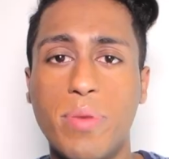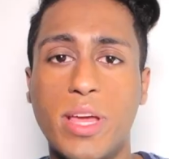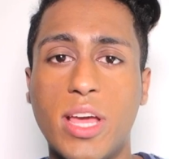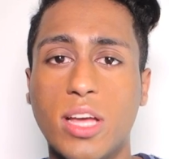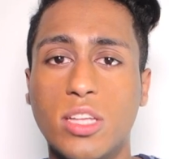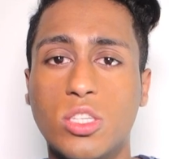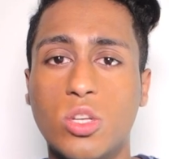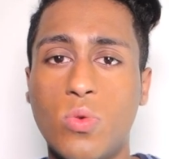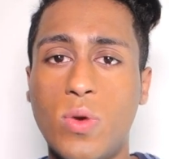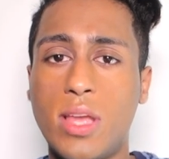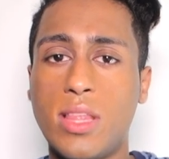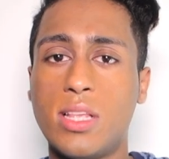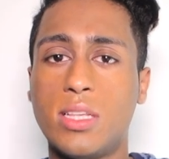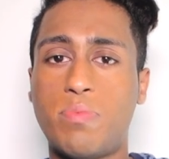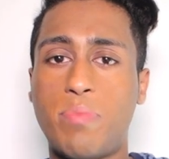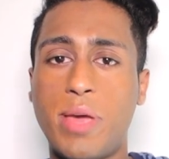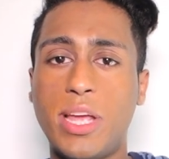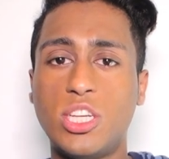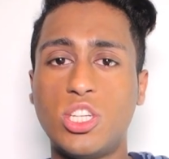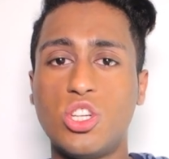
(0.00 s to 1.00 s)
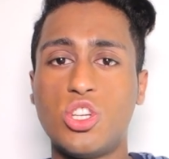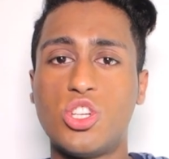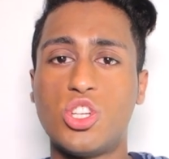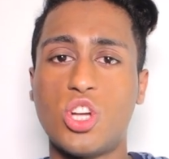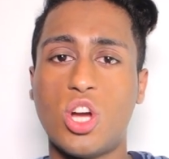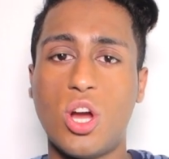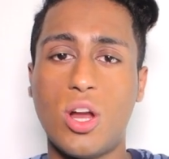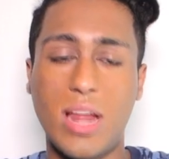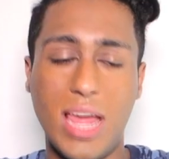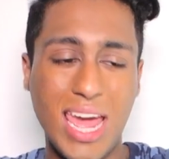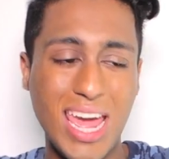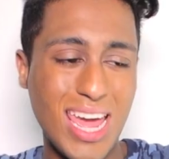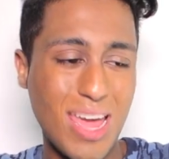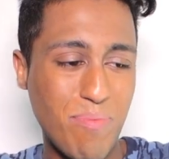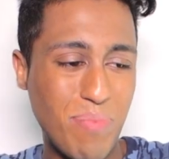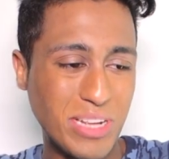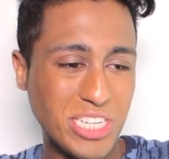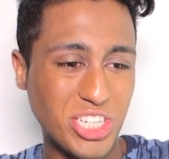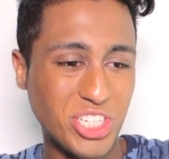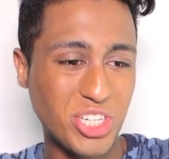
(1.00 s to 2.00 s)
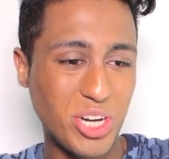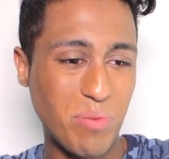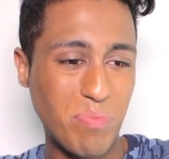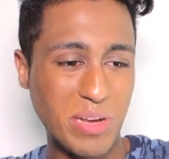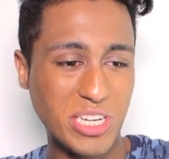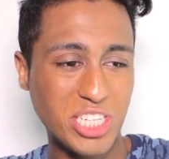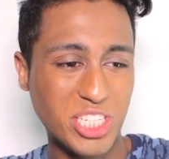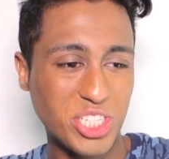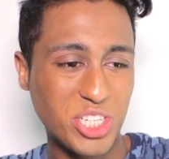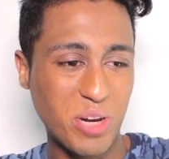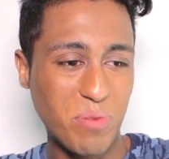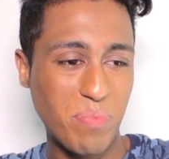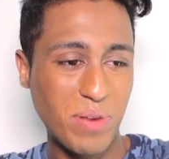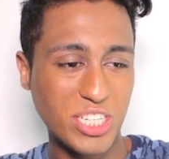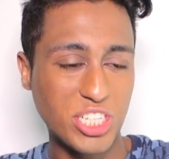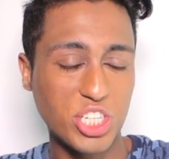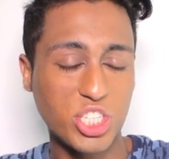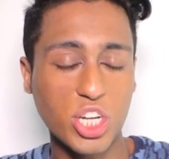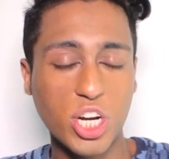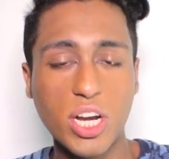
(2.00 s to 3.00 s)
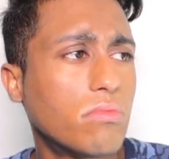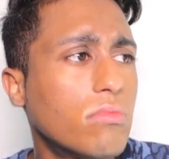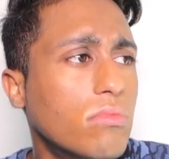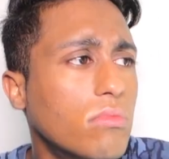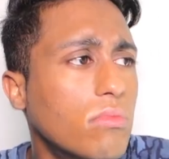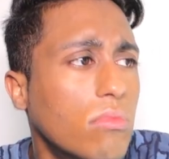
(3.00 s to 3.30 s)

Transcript: because you're wearing this pigeon shirt. Hey, pigeon shirt, pigeon shirt, pigeon shirt.